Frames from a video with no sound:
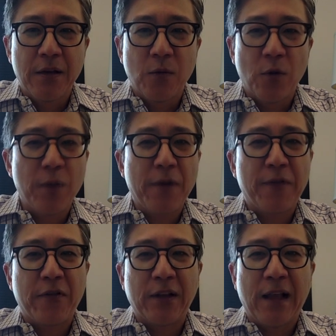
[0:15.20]
One of my
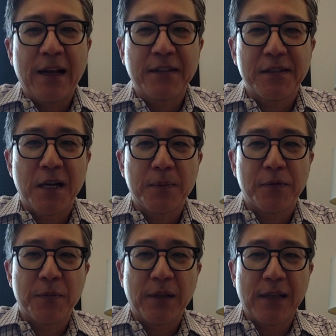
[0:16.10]
favorite lines
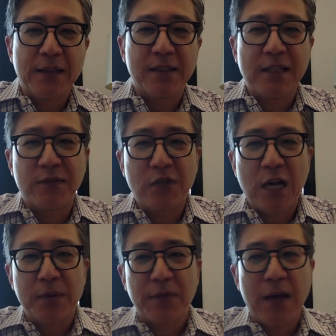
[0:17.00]
comes from the late Steve
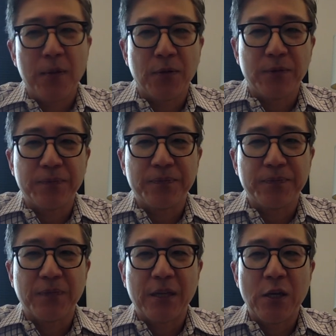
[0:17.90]
Jobs of Apple.
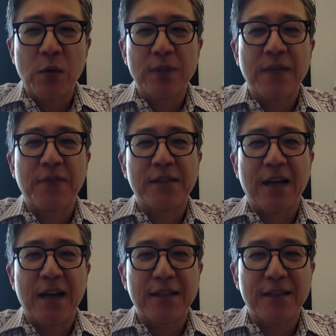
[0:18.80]
He always
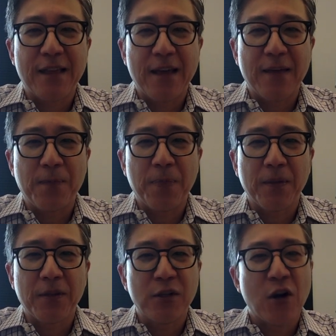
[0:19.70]
emphasized that
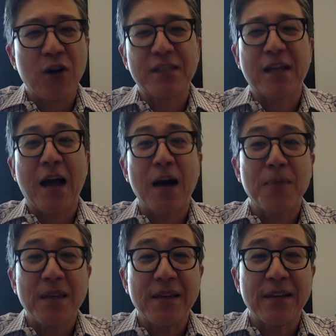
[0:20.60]
good artists
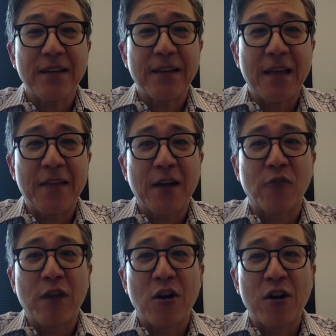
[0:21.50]
copy and that
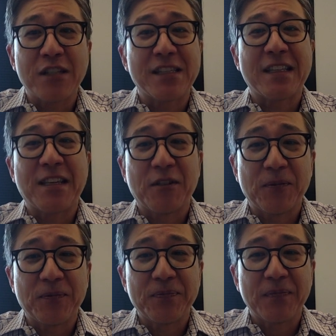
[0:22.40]
great artists steal.
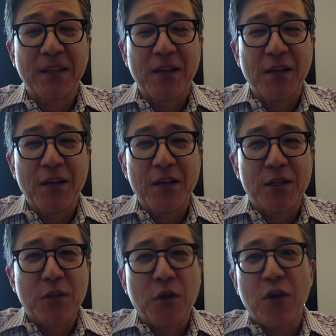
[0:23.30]

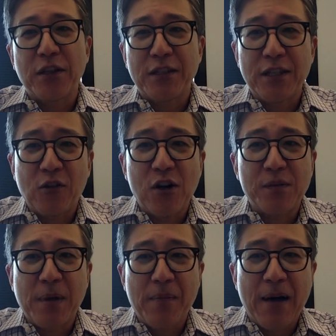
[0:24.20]
So the thought did
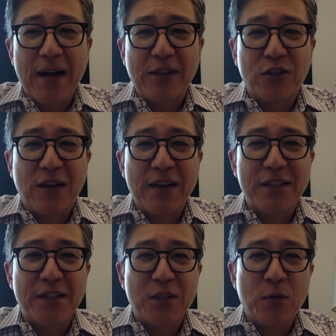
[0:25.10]
cross my mind to try to
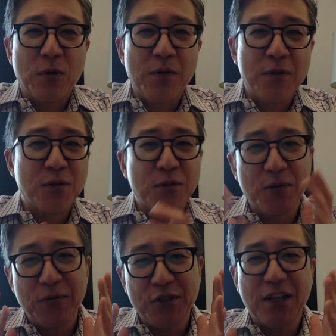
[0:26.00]
steal one of those
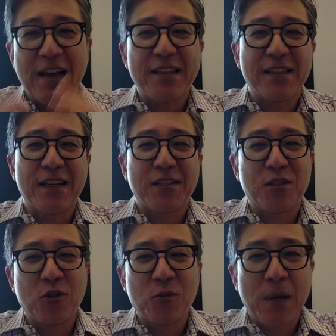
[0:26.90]
new Vision headsets
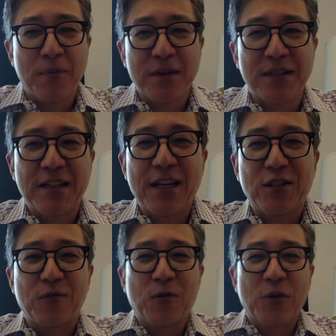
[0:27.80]
to do my
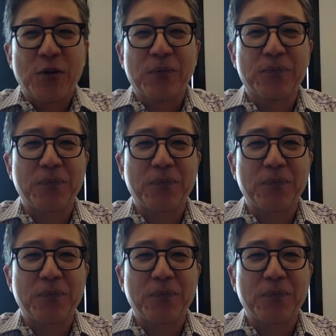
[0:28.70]
presentation for you,